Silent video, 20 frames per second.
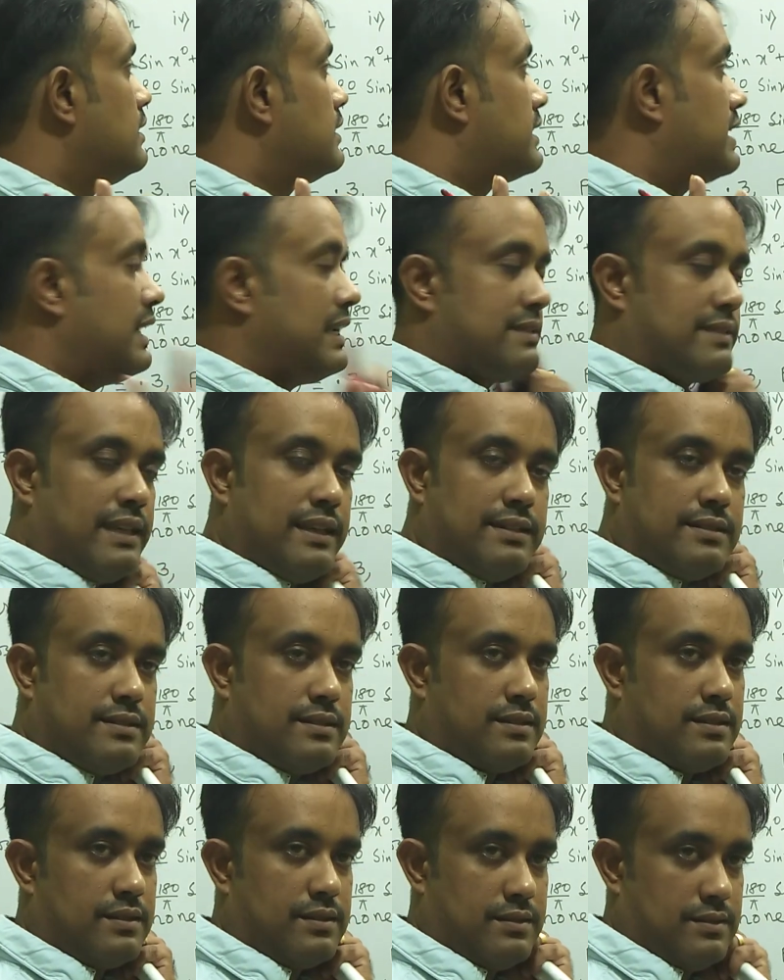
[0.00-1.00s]

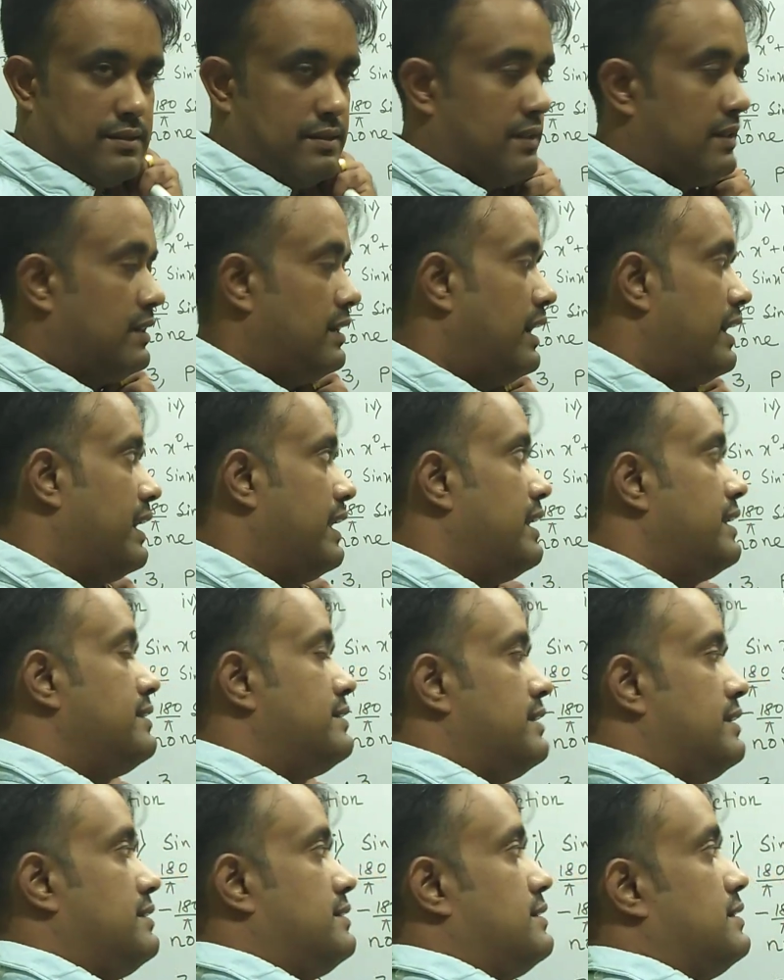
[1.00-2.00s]
cases
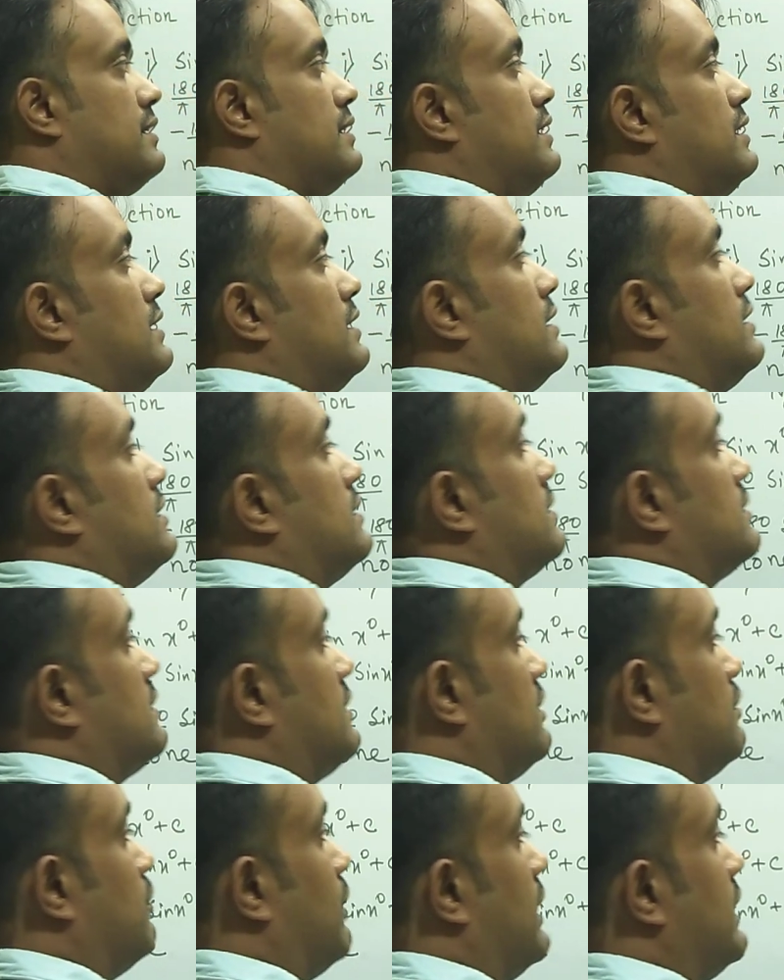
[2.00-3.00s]
arises:
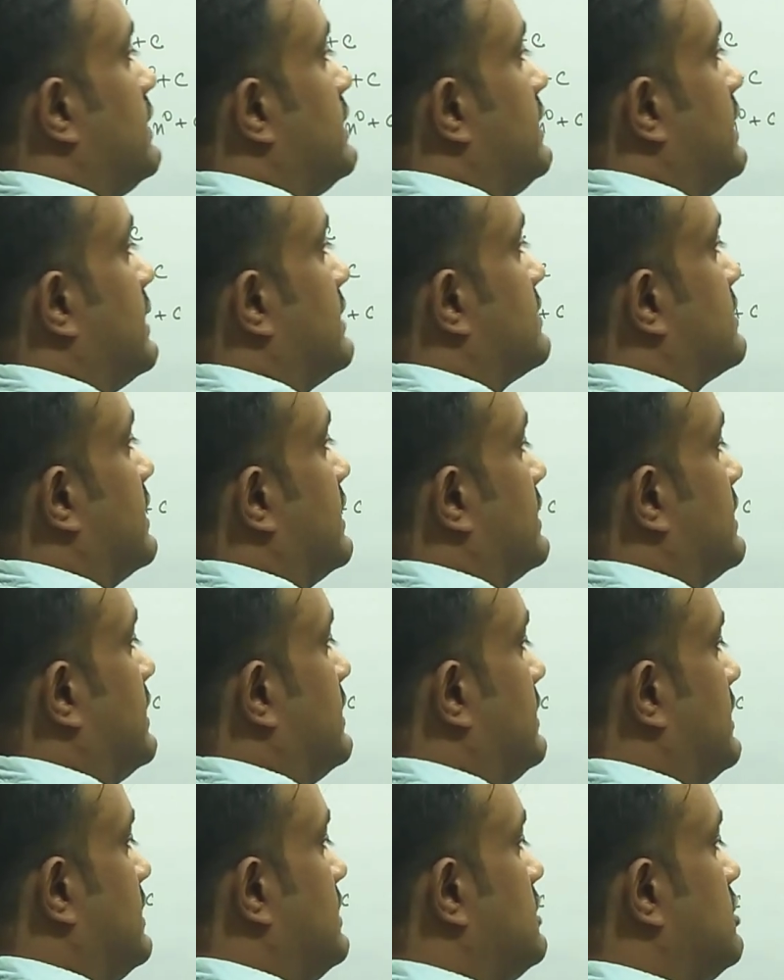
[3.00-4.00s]
dy dx greater
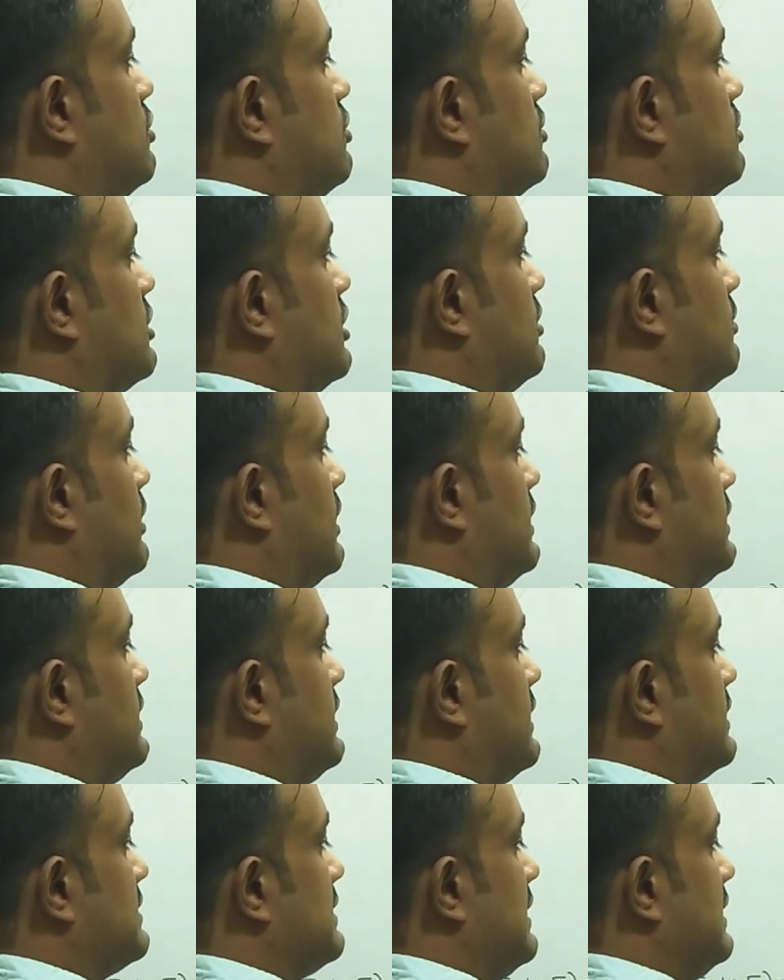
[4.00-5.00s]
than 0, dy
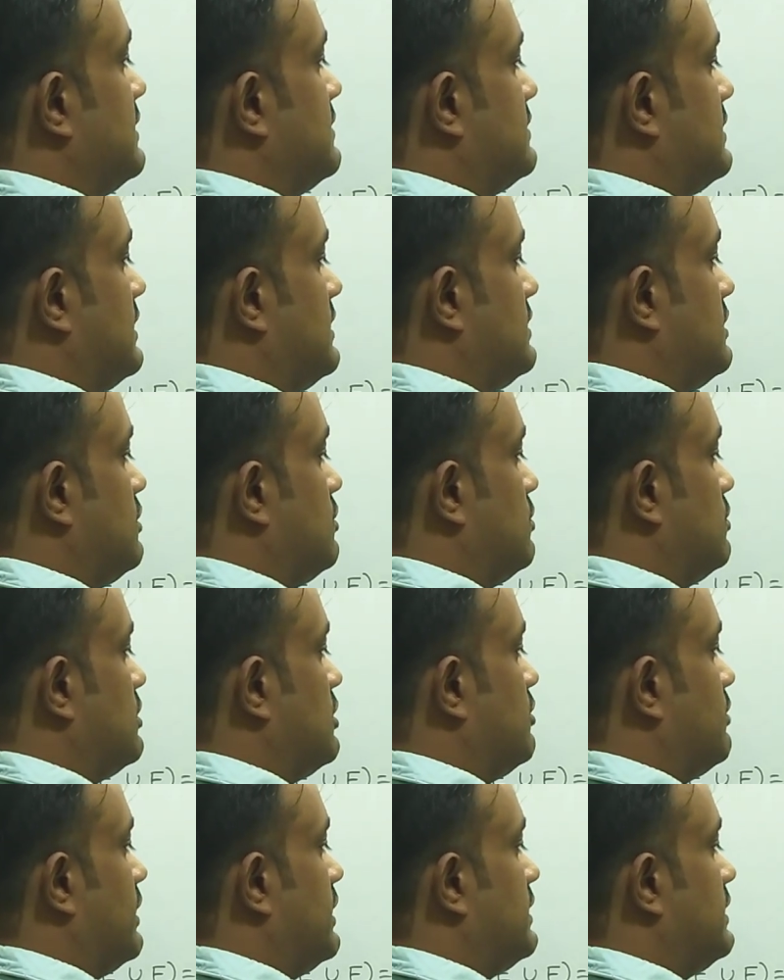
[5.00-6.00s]
dx less than 0, dy
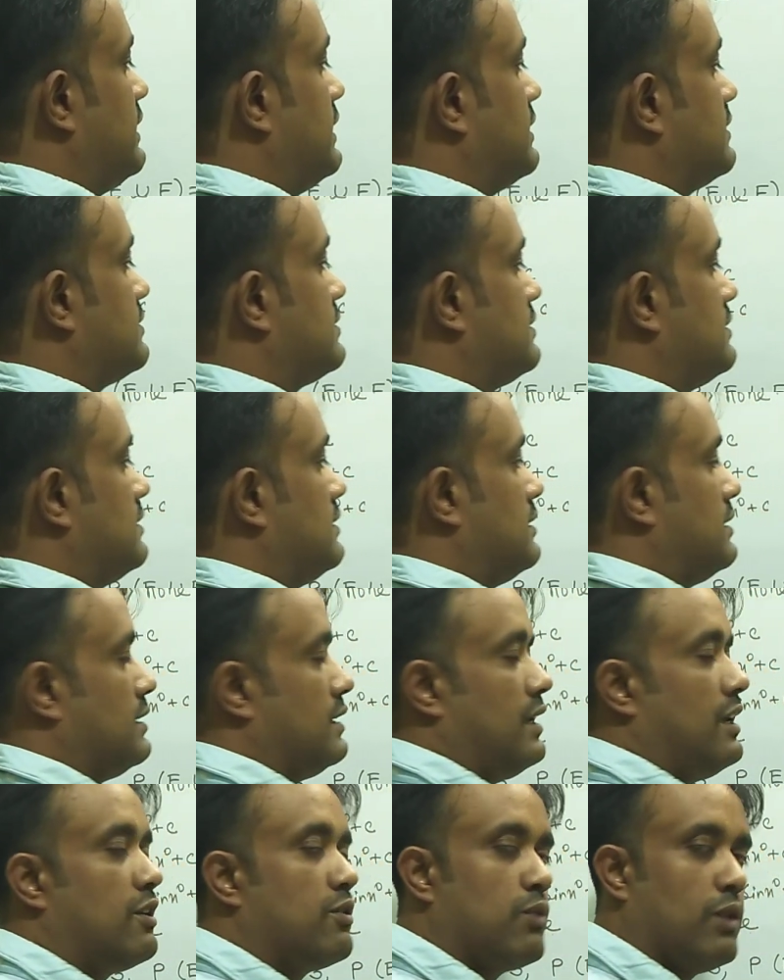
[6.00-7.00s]
dx
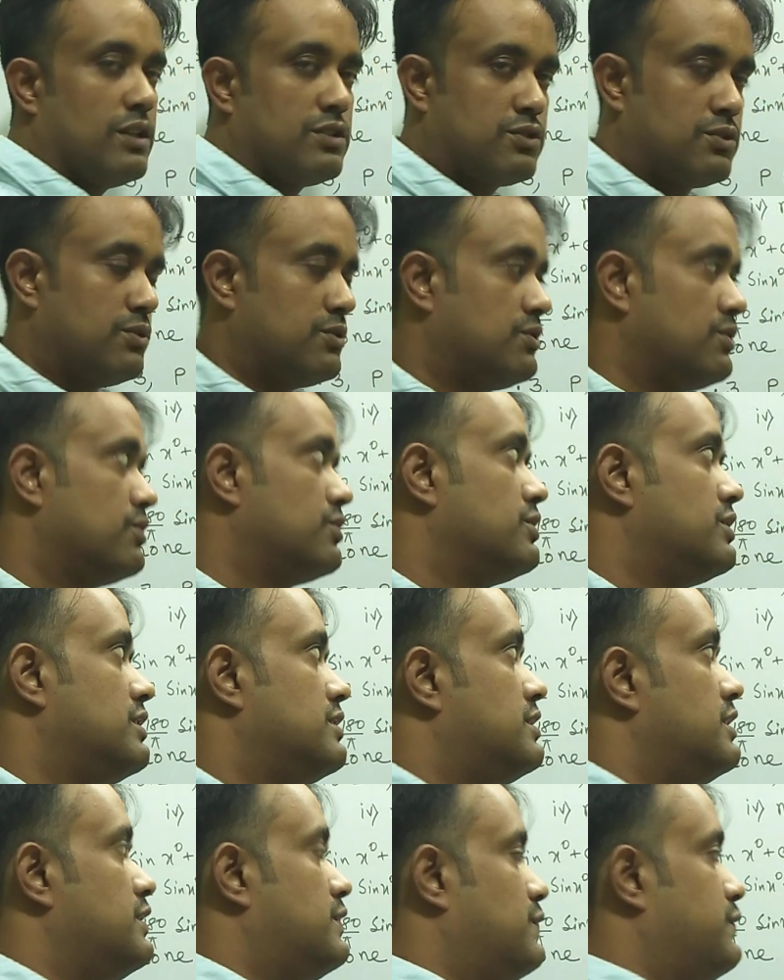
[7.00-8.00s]
equals to 0. This
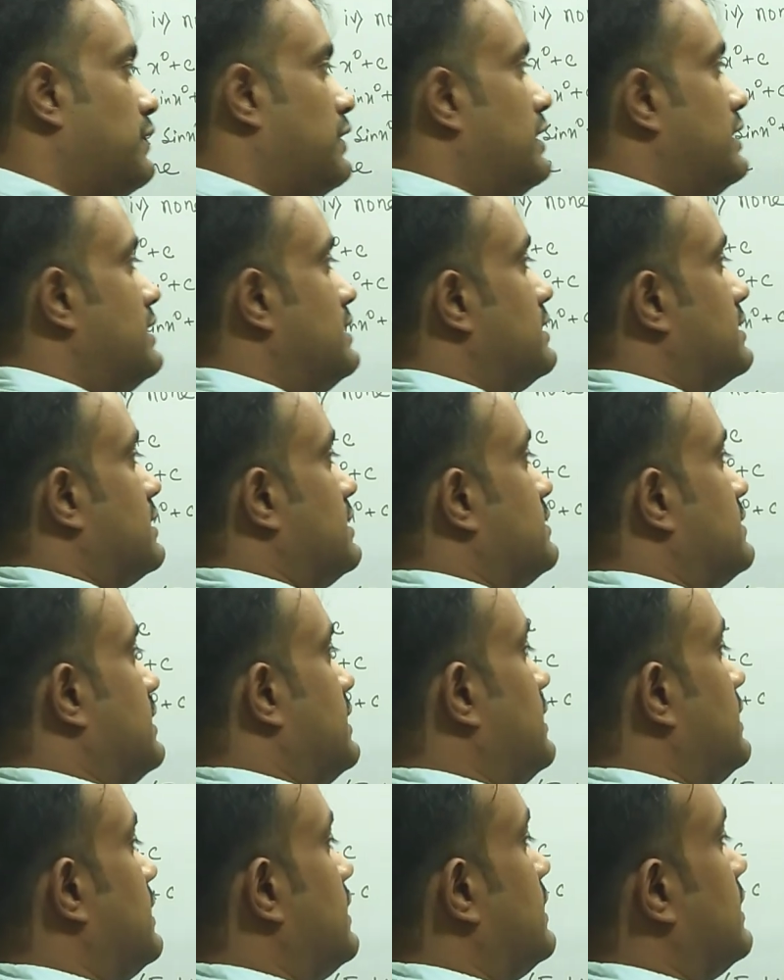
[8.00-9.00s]
is for
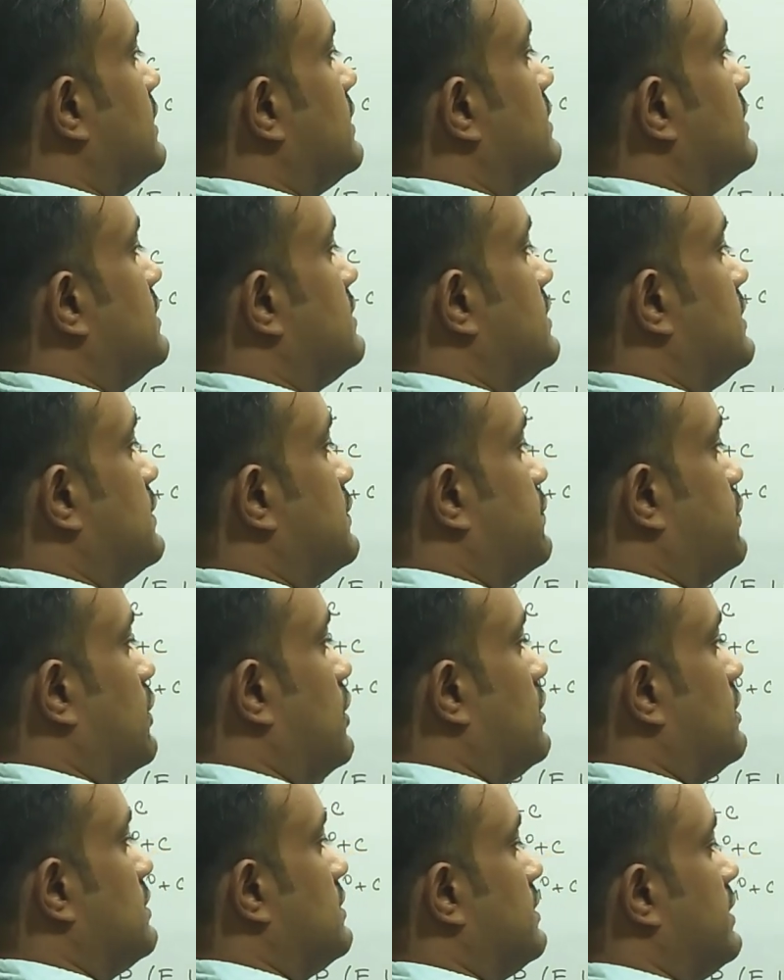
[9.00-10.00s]
increasing, this is
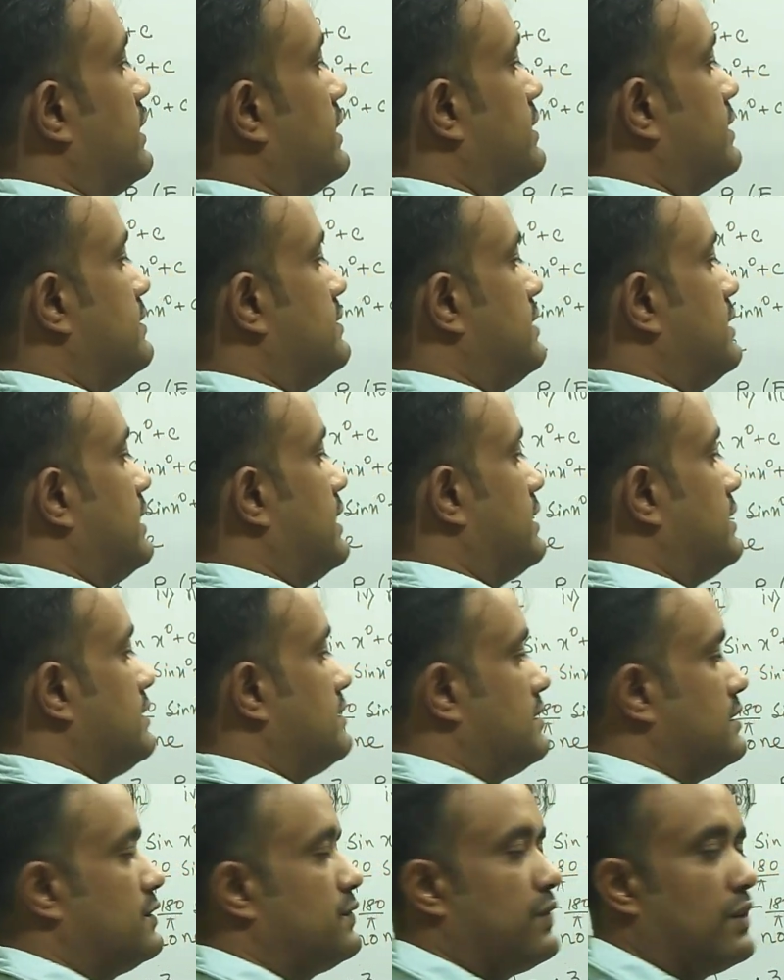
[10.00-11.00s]
for decreasing, and this
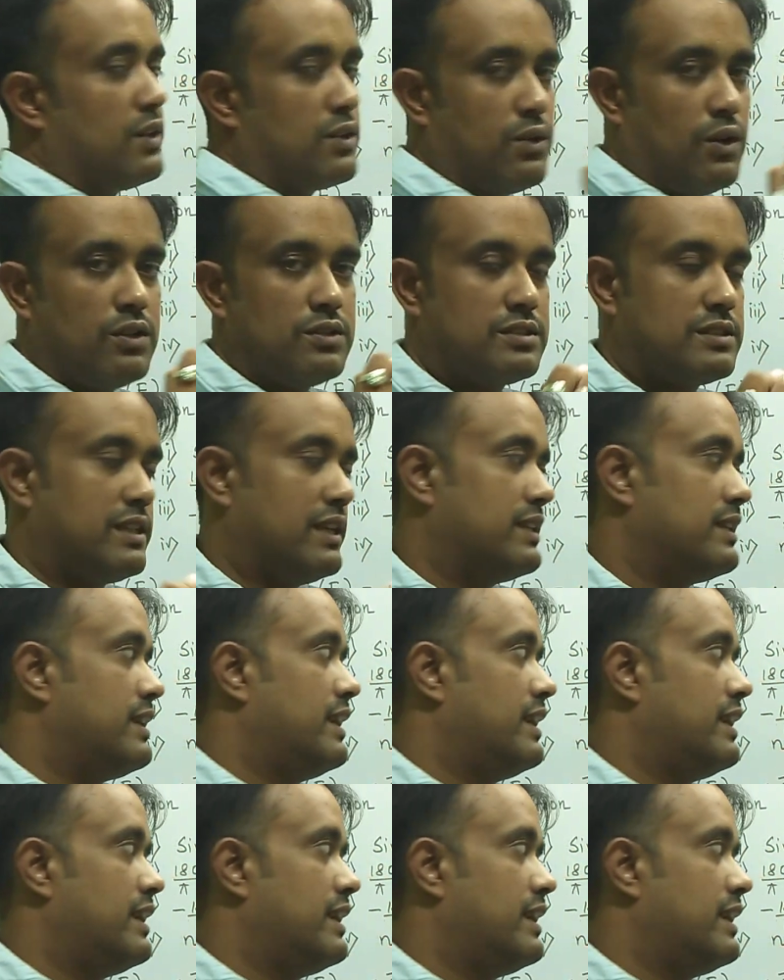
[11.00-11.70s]
is for constant.